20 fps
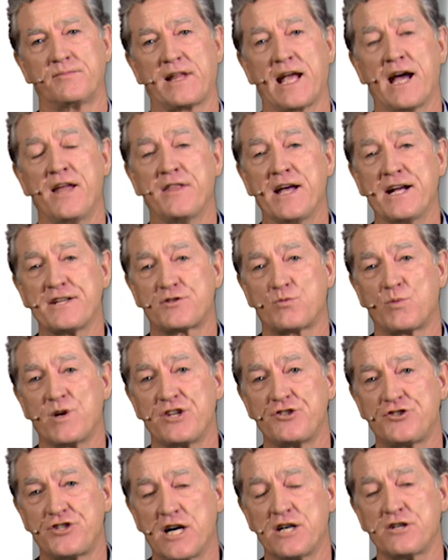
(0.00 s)
And that's where
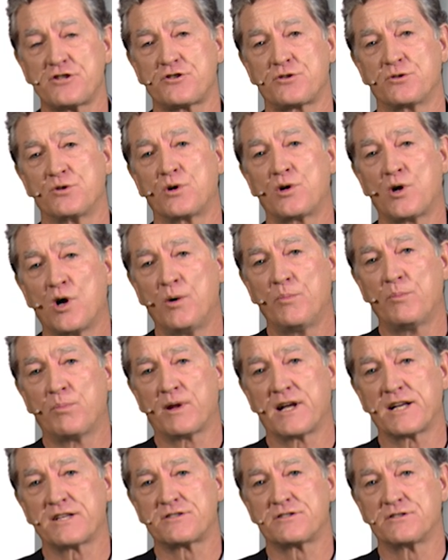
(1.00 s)
junctional
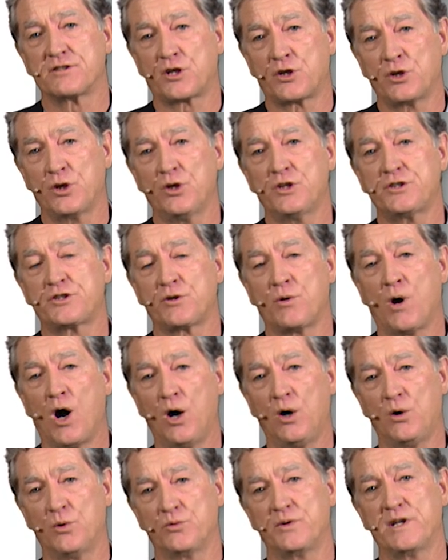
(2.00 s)
complexes occur to
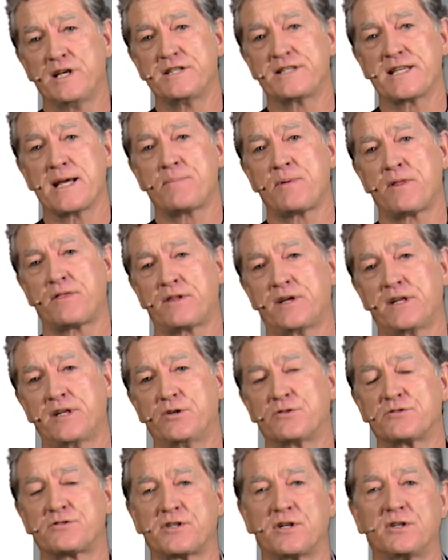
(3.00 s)
hold these
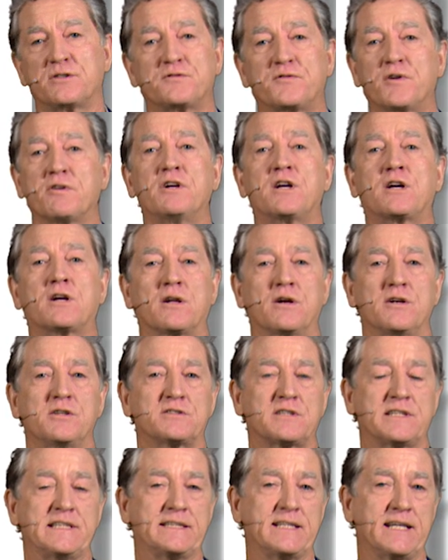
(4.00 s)
epithelial cells very
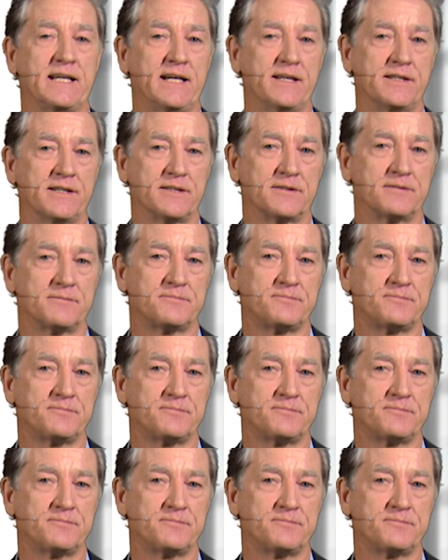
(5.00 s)
closely together.